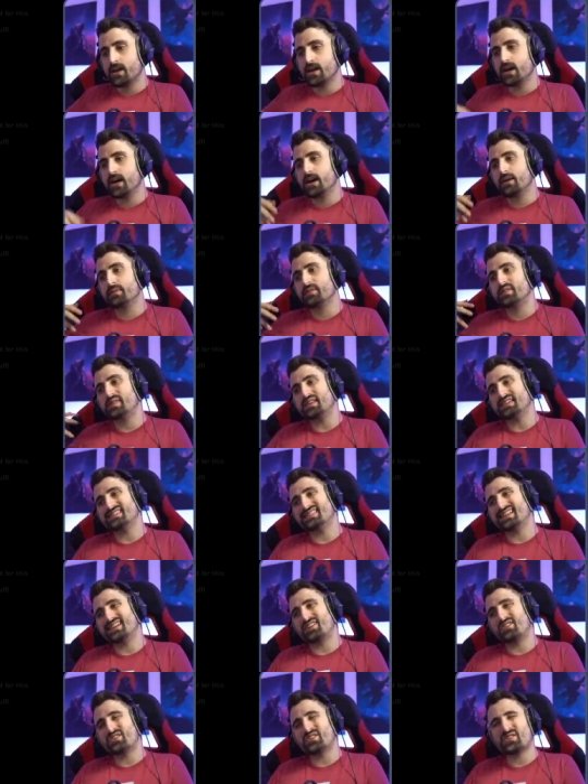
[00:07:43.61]
Uh, the things
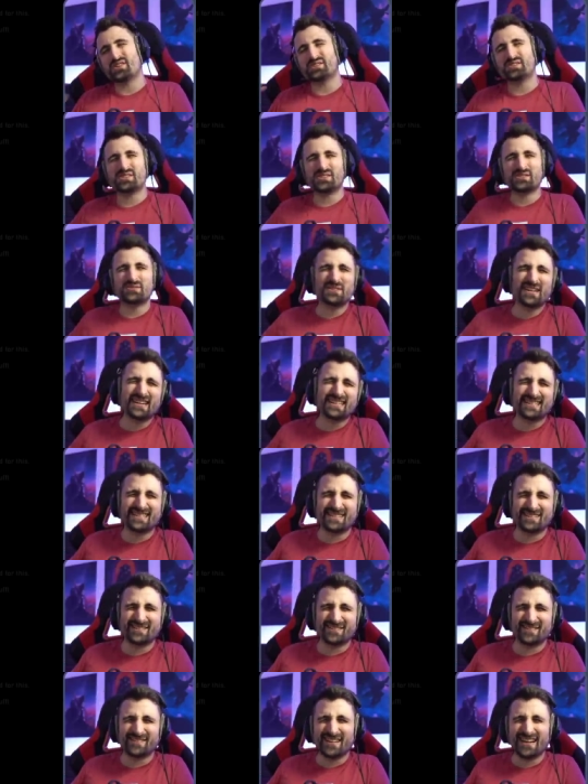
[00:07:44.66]
that are not so nice,
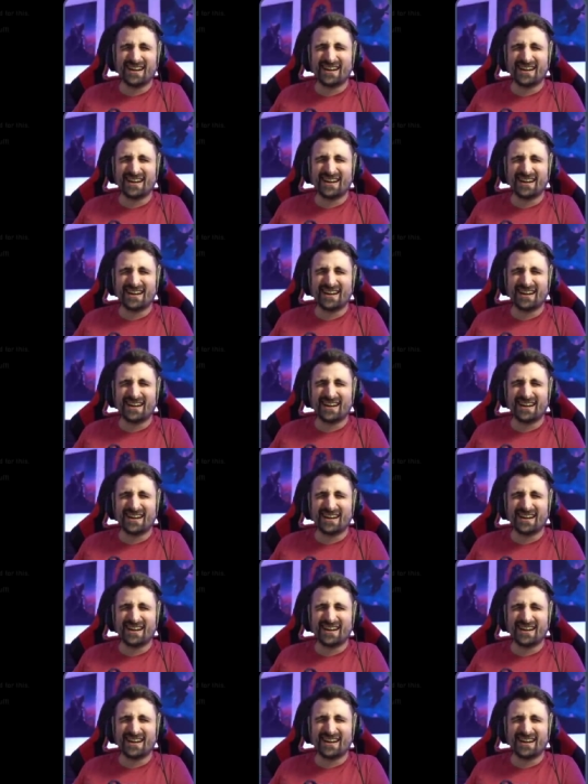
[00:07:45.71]
though,